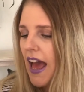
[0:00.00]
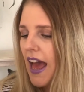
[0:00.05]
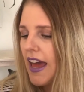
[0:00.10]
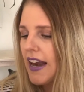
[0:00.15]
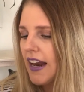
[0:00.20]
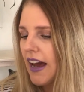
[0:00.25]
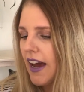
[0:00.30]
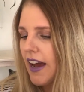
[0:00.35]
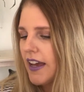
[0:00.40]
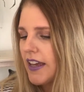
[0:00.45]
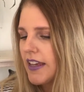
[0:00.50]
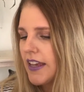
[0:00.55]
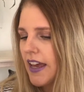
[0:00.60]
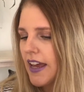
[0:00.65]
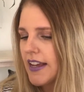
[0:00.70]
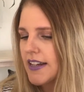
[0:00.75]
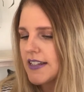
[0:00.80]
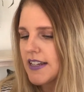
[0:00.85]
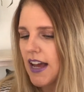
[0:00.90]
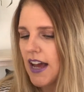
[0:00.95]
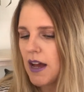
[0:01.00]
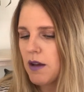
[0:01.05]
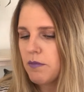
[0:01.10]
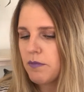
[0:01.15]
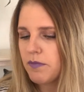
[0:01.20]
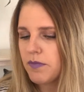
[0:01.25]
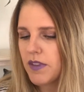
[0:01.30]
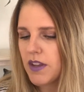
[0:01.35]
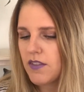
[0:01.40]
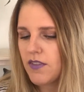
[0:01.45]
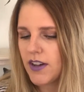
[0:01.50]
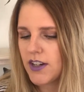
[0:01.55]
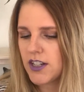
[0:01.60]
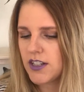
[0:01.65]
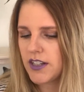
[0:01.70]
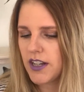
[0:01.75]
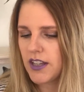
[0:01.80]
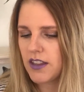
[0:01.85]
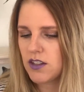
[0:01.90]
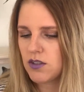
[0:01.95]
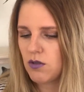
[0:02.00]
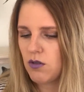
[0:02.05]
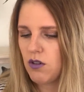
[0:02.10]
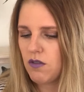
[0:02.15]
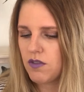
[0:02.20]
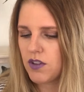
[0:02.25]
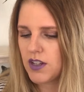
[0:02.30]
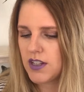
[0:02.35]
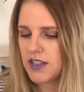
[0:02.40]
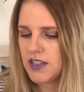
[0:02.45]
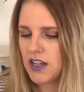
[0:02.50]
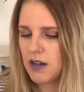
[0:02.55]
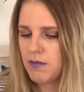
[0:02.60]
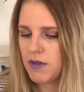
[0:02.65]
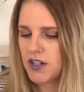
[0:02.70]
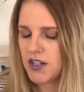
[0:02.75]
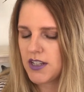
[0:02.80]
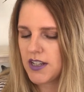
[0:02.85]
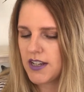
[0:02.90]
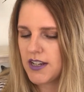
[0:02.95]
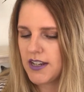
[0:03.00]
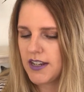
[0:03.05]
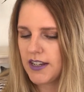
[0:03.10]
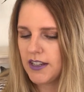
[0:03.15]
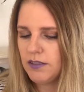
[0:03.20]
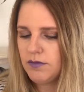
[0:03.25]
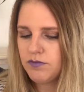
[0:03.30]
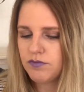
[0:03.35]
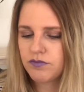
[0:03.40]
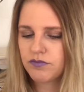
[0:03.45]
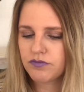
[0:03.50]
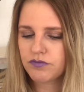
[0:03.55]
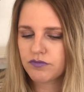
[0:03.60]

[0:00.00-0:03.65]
And I get, if I just take this off, you can see how much is in here.